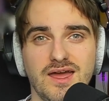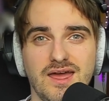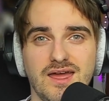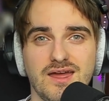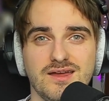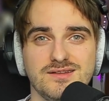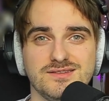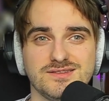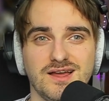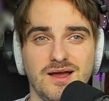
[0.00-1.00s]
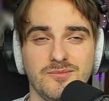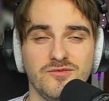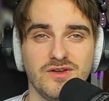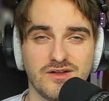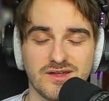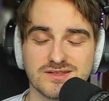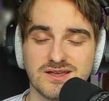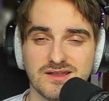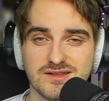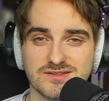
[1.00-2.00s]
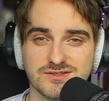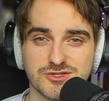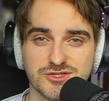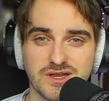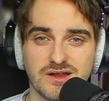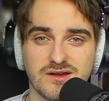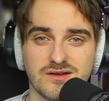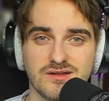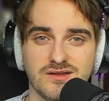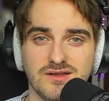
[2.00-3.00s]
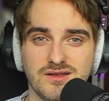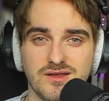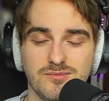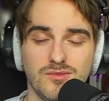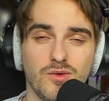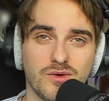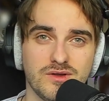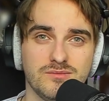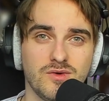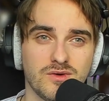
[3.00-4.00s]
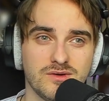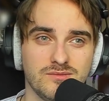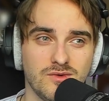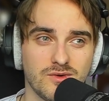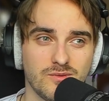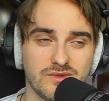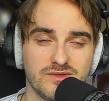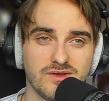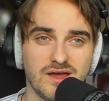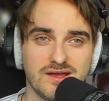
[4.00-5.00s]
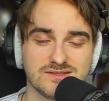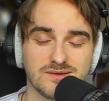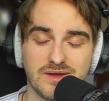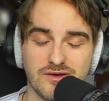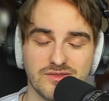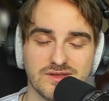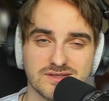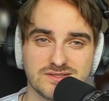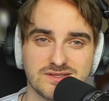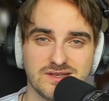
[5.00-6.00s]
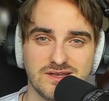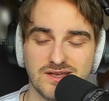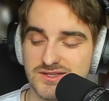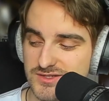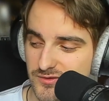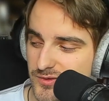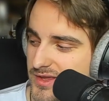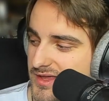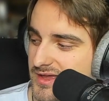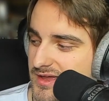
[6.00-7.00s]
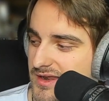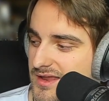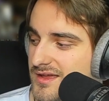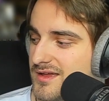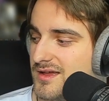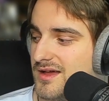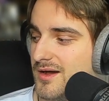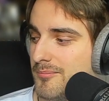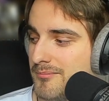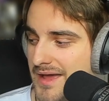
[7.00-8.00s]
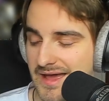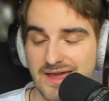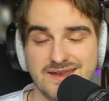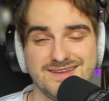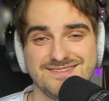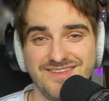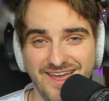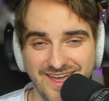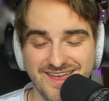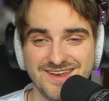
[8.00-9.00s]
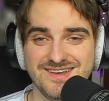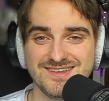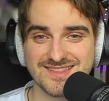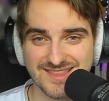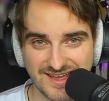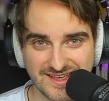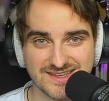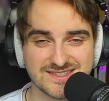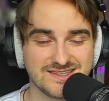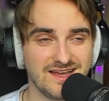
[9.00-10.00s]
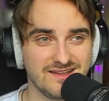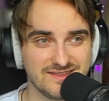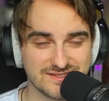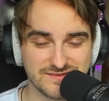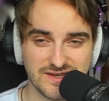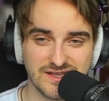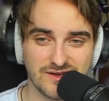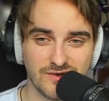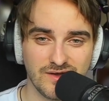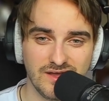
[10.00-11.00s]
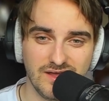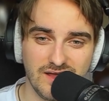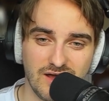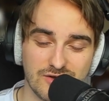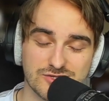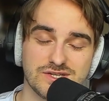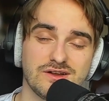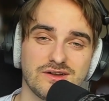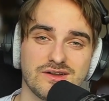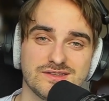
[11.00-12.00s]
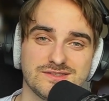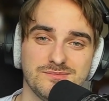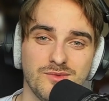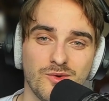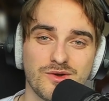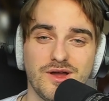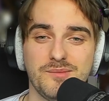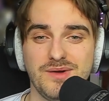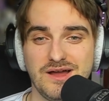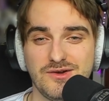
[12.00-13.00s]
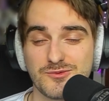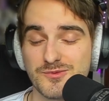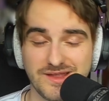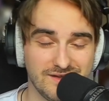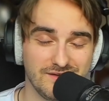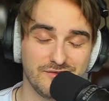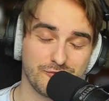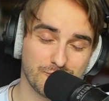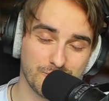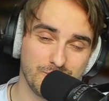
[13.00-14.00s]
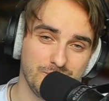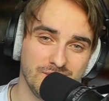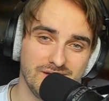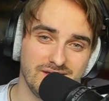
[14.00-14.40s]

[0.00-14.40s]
And I'm very excited to share more and more and more with you guys about this. So if we can get a mad 10 likes on this video, I'll share some more about Rena through